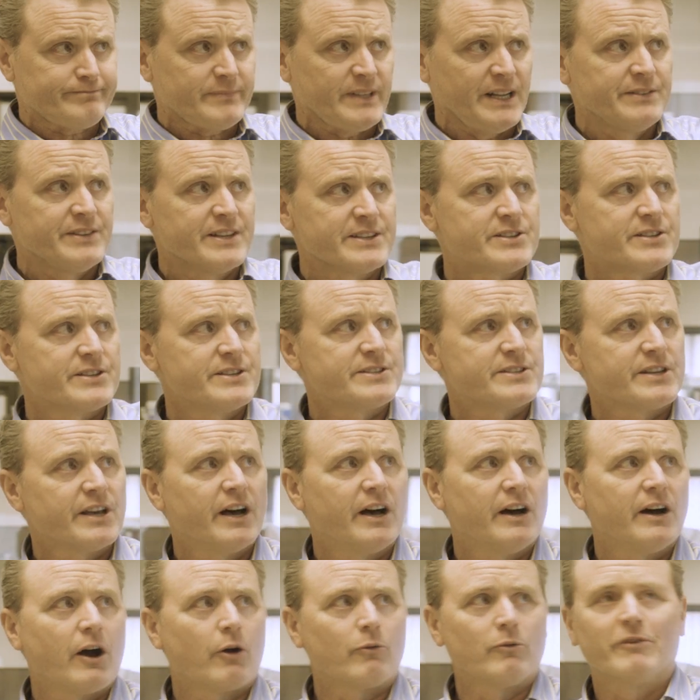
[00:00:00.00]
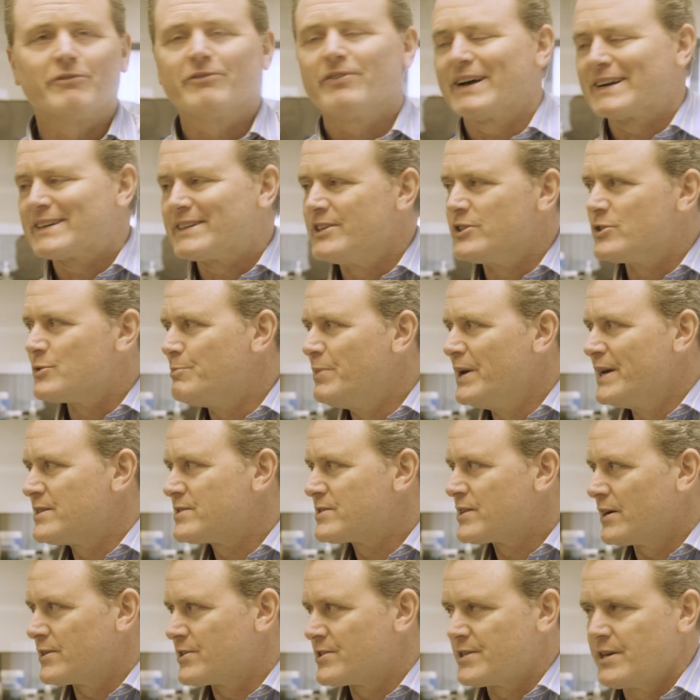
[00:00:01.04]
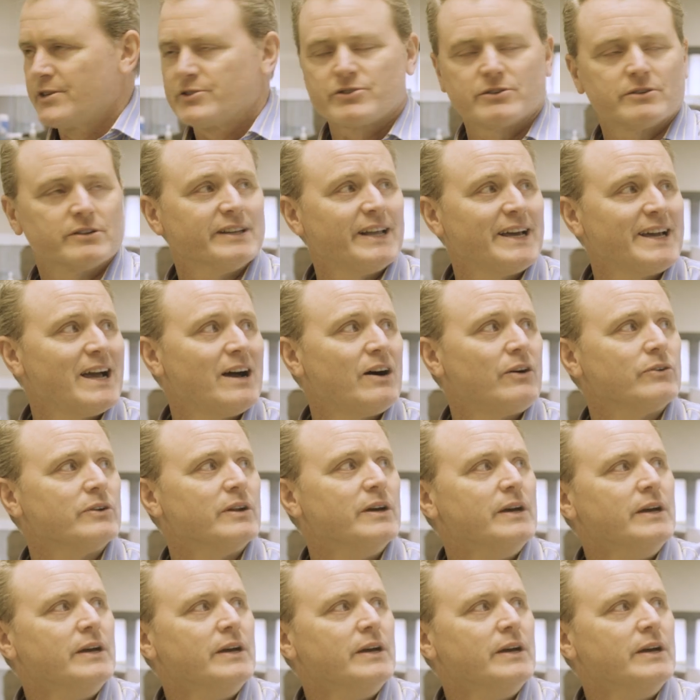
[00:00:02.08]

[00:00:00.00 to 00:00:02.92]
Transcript: This is a, a reflectance-based touch sensor layout.